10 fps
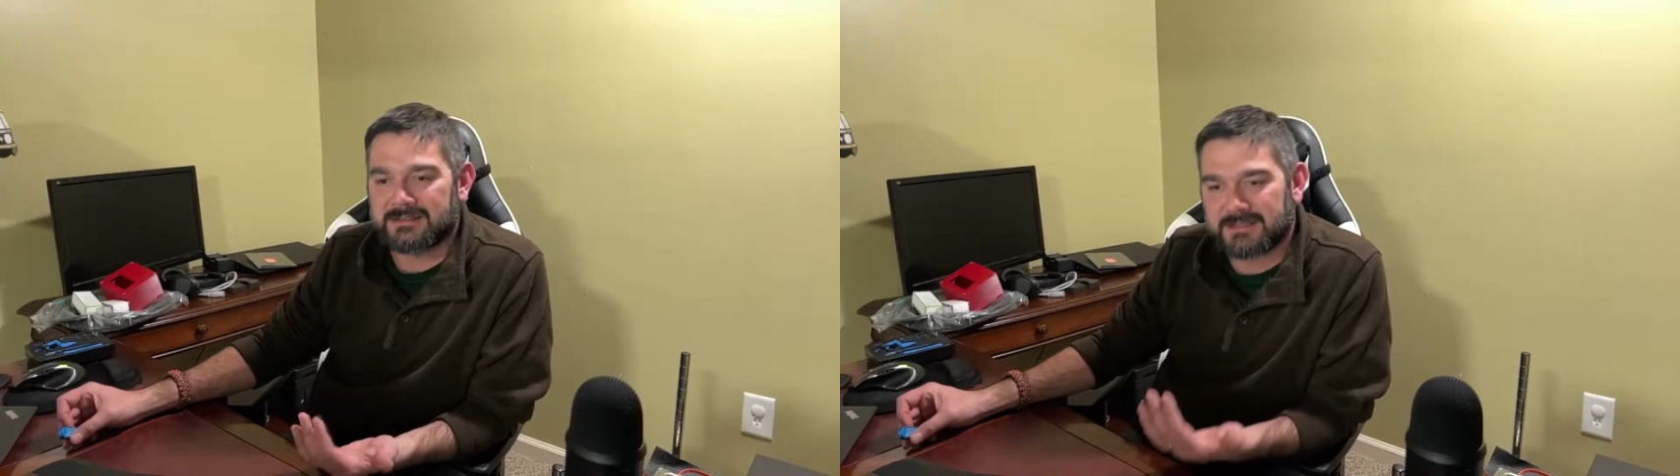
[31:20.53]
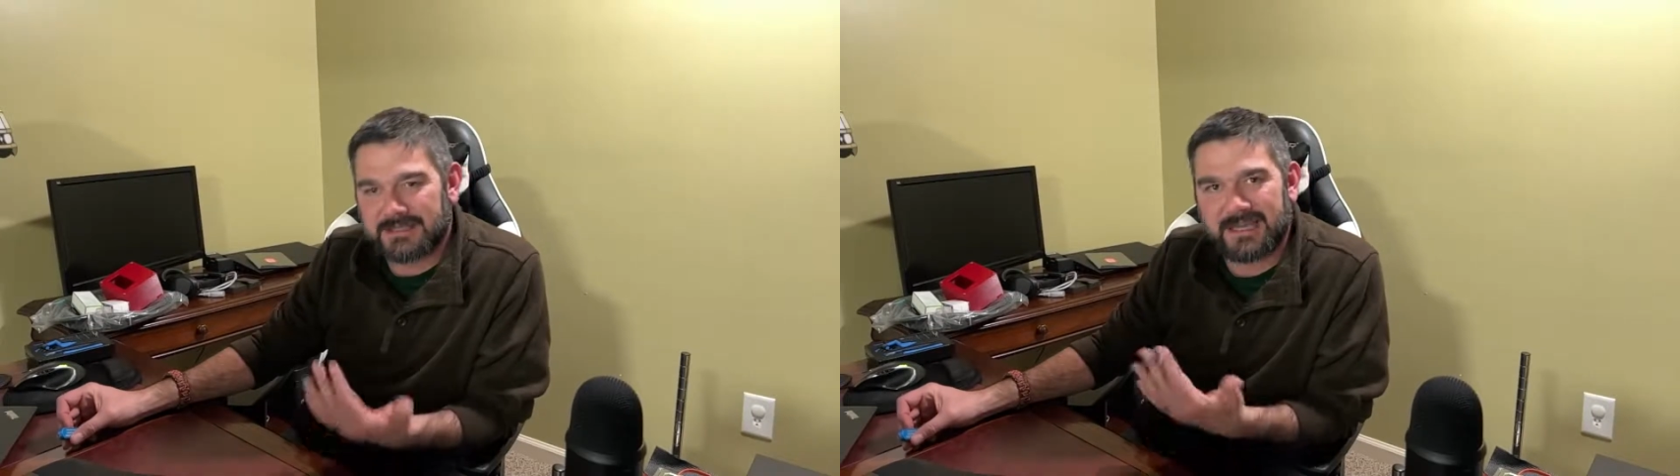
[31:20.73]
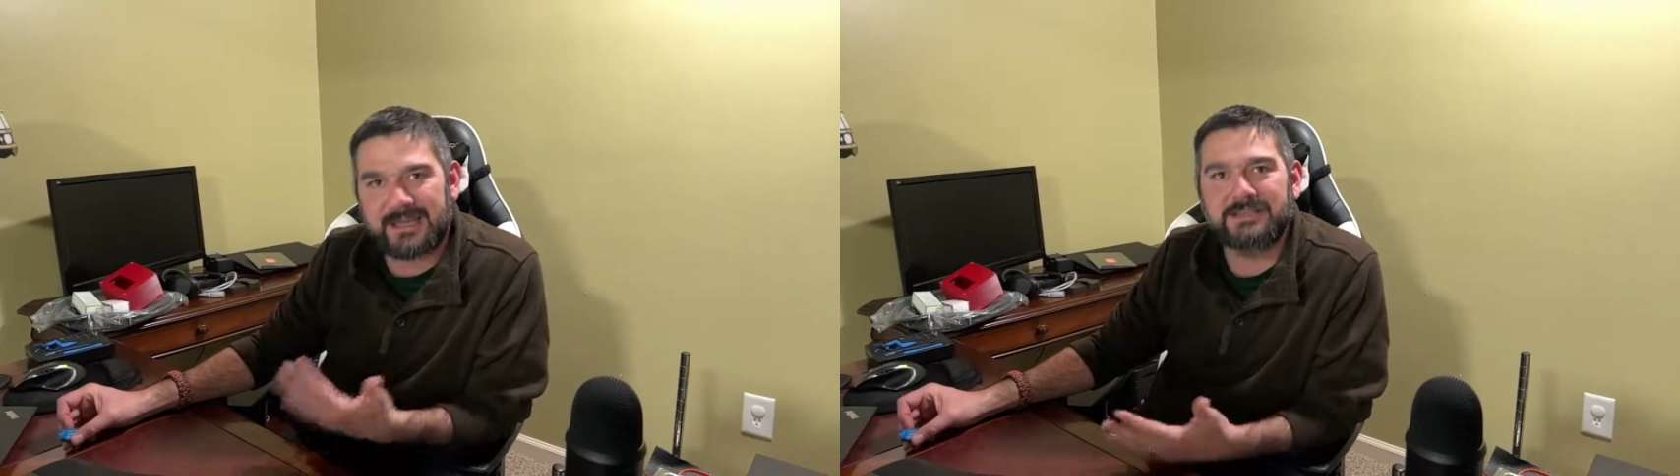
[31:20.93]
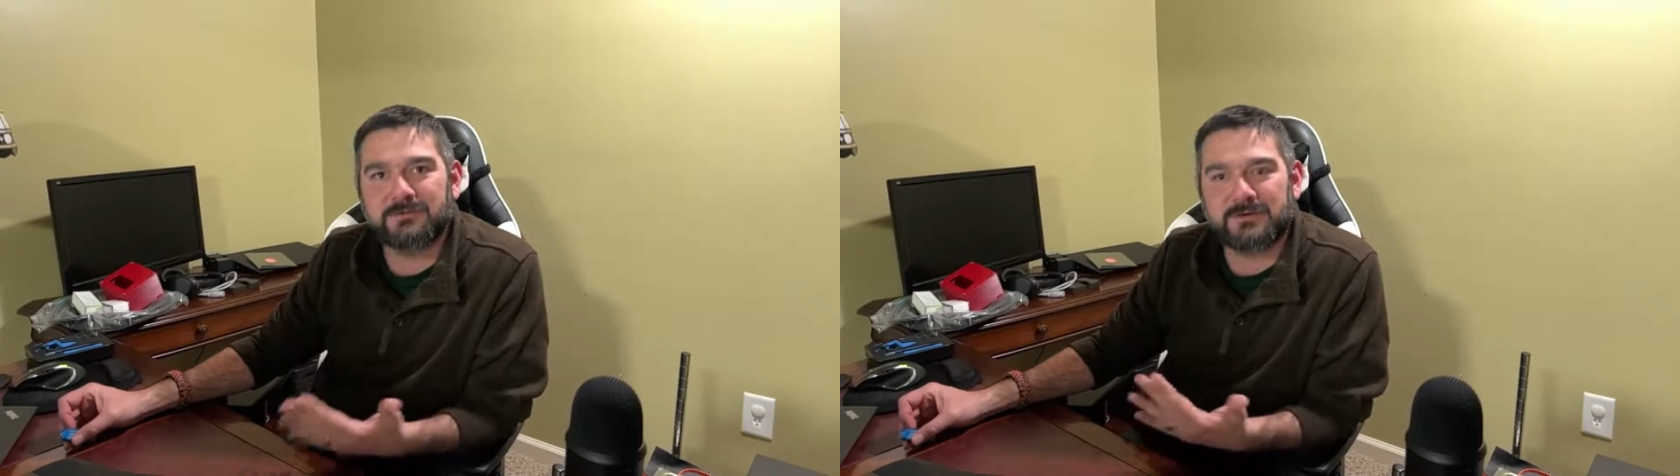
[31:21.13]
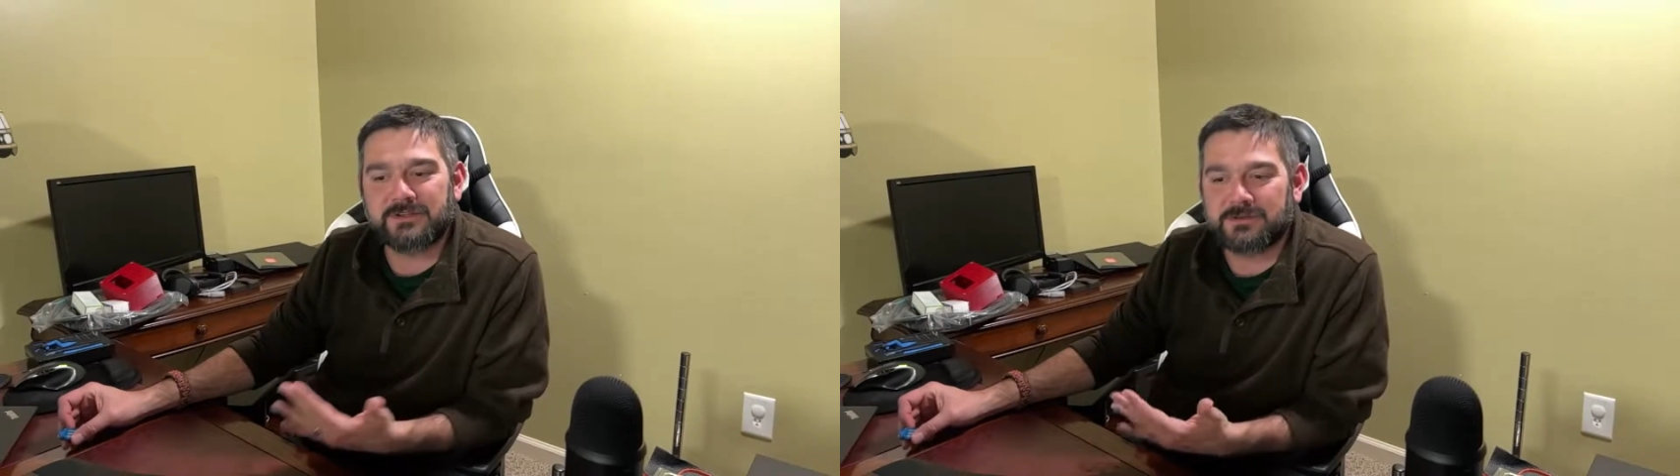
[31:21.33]
get into
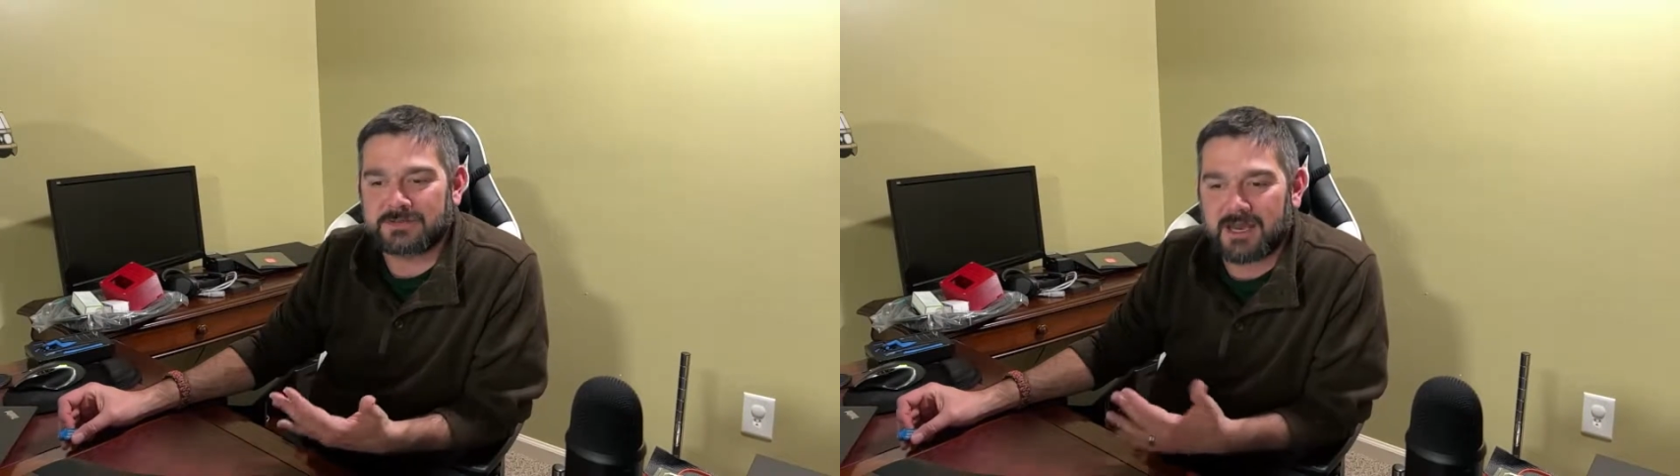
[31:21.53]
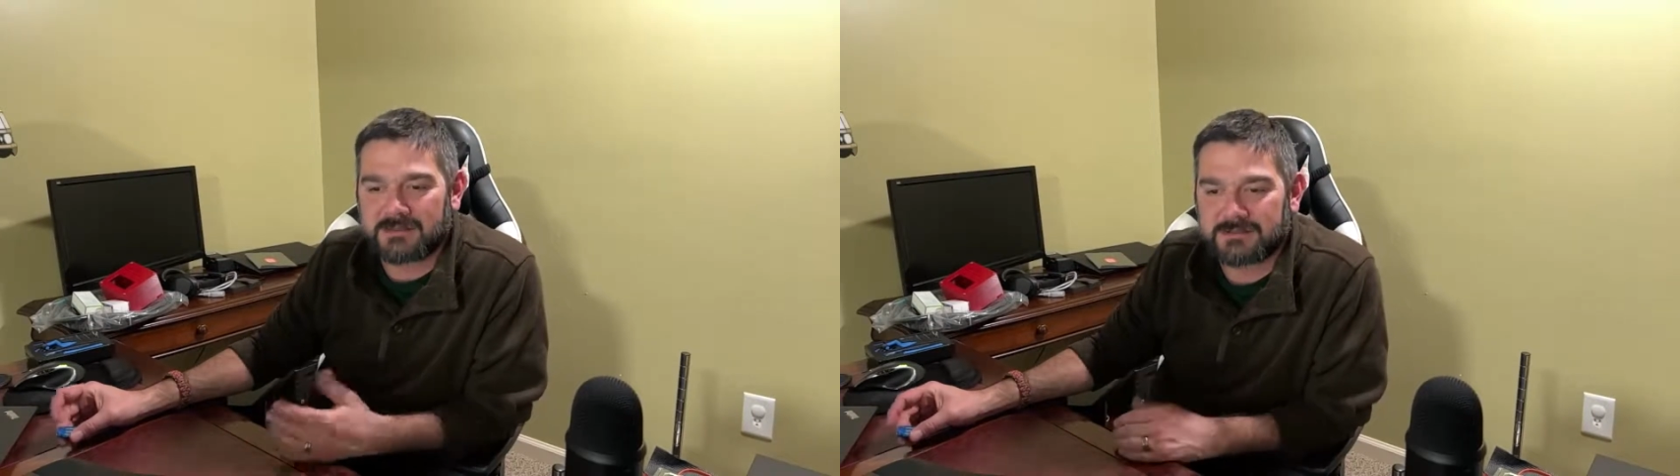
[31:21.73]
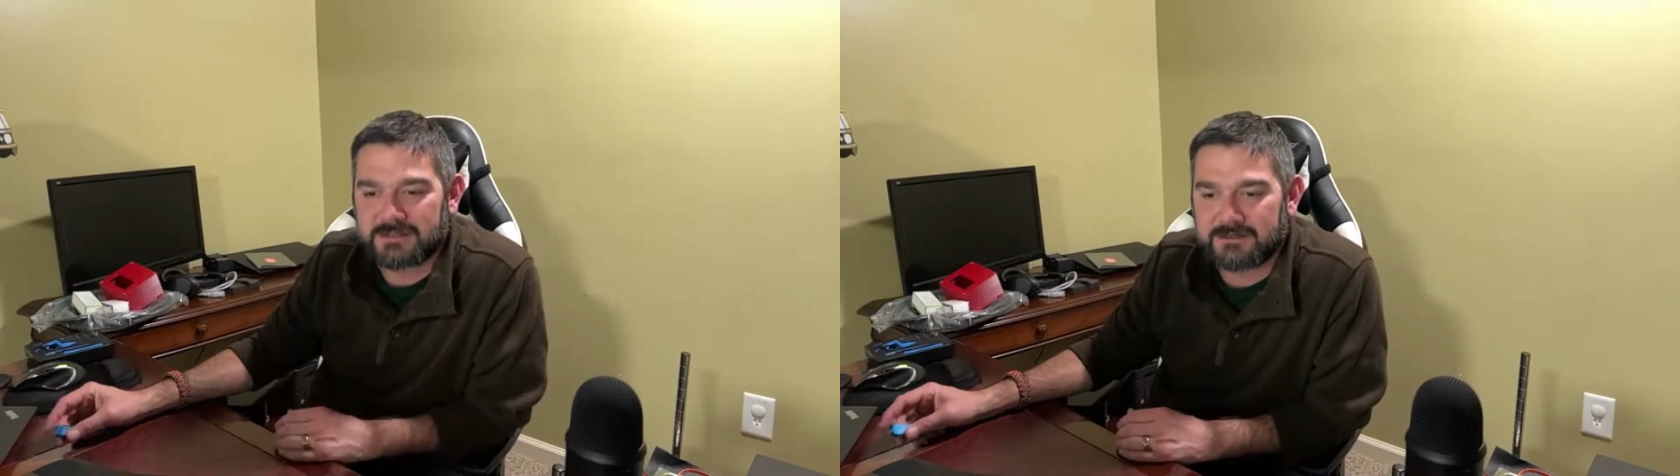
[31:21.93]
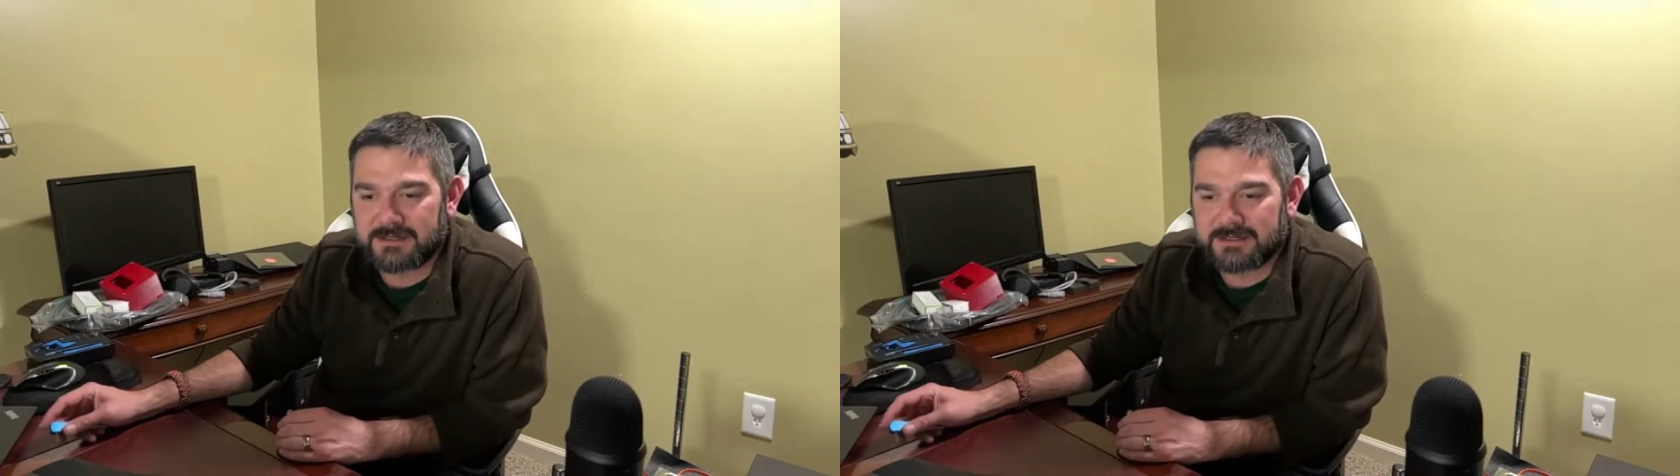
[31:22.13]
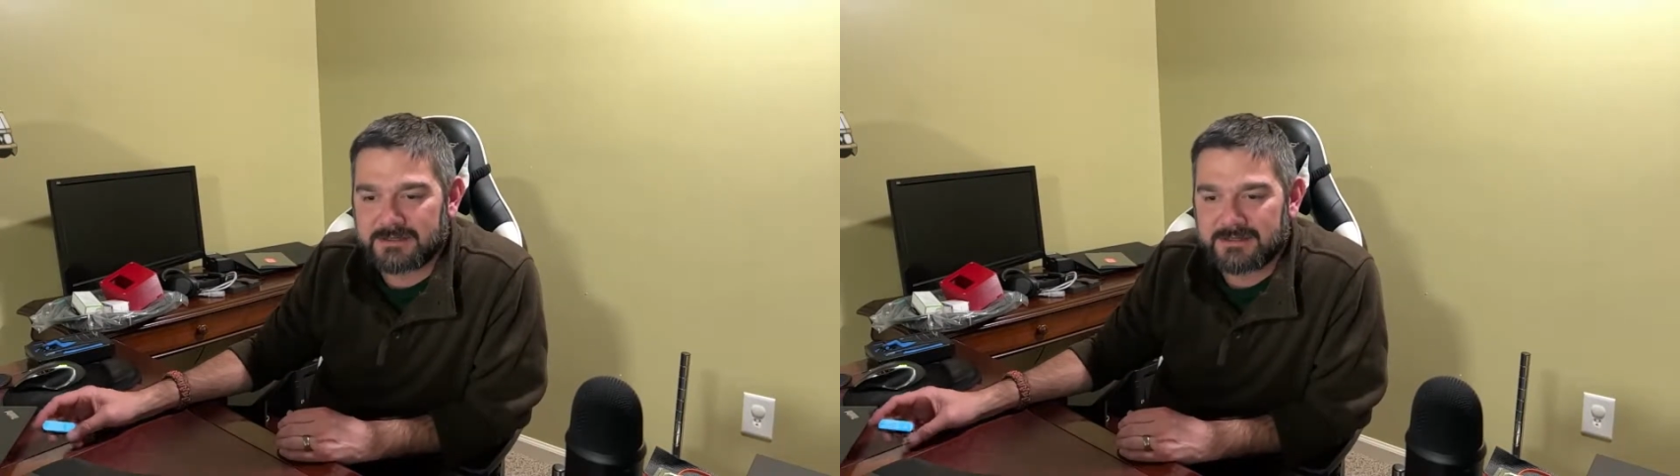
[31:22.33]
what those guys are doing.